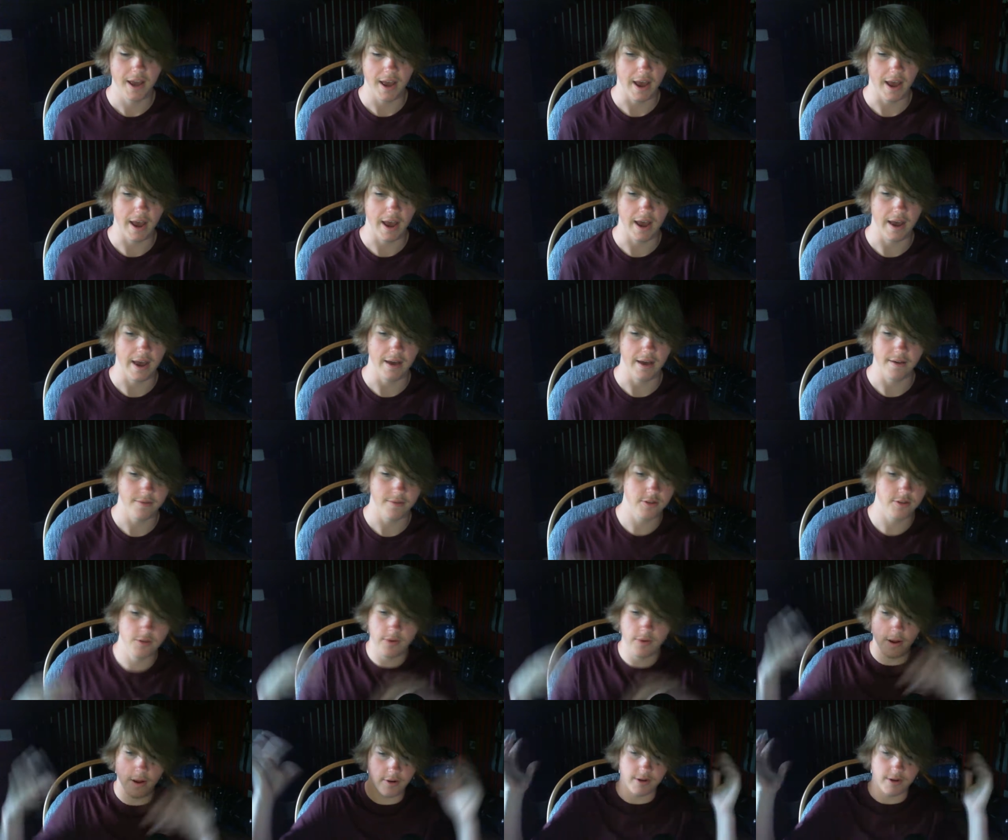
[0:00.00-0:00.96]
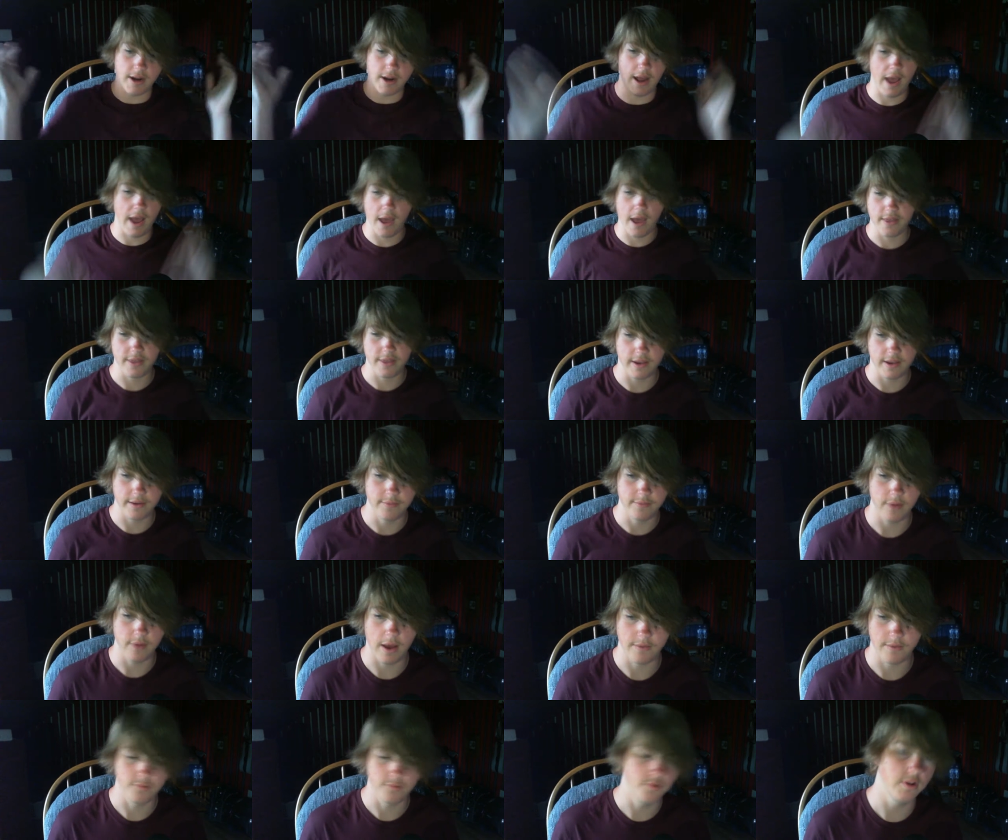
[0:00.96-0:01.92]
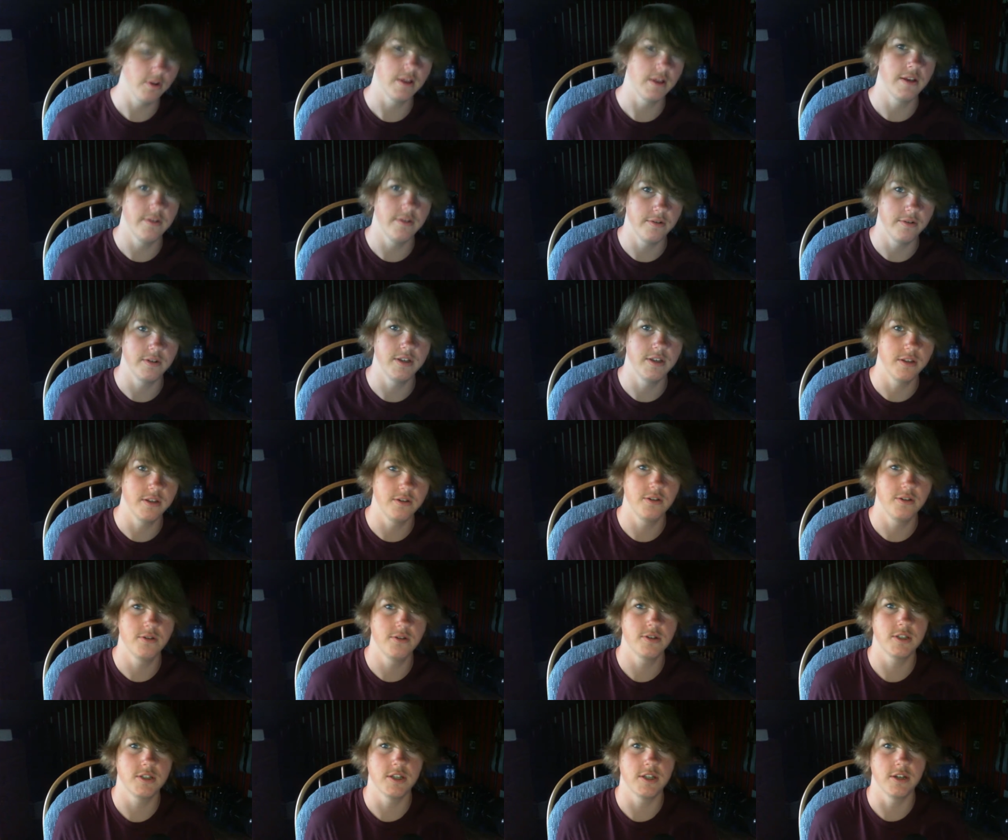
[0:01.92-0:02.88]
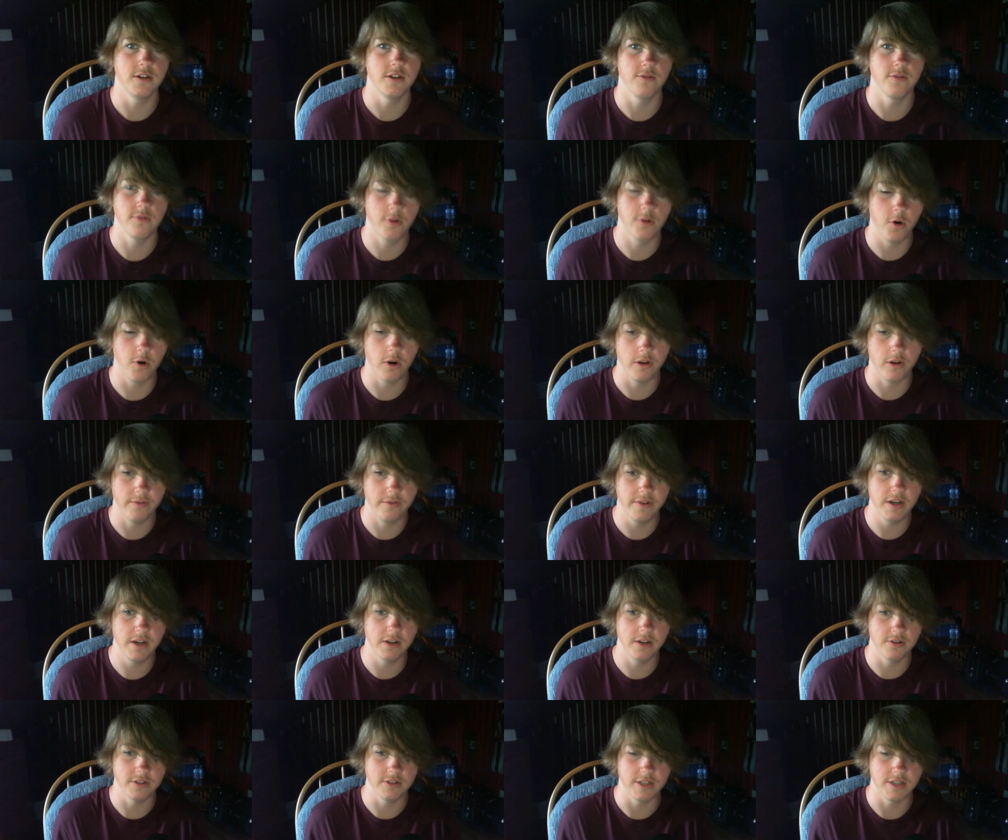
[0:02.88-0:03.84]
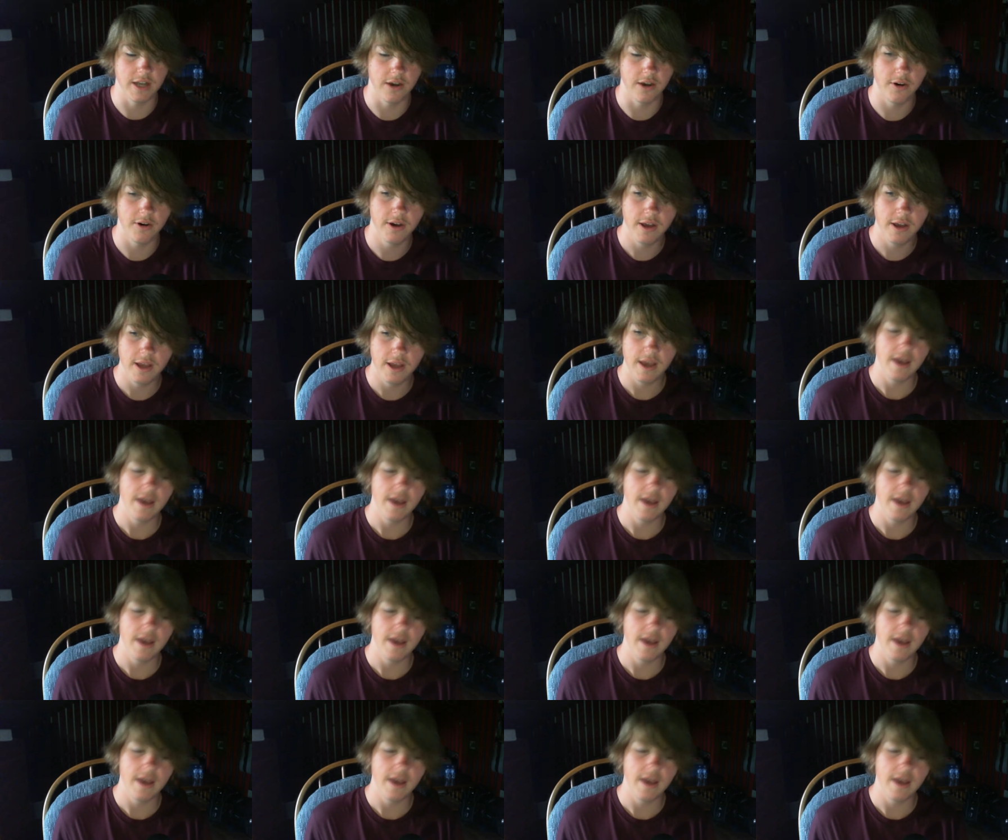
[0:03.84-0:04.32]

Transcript: uh, throughout it. I, think I'm I'm really used to recording videos now.